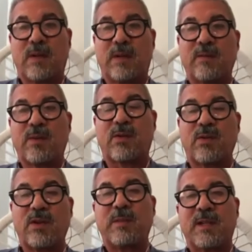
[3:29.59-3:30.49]

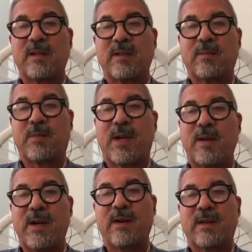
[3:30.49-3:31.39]
recruited me into the
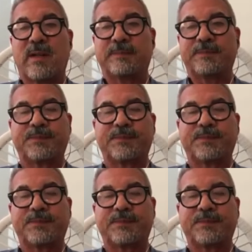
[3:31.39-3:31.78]
Primerica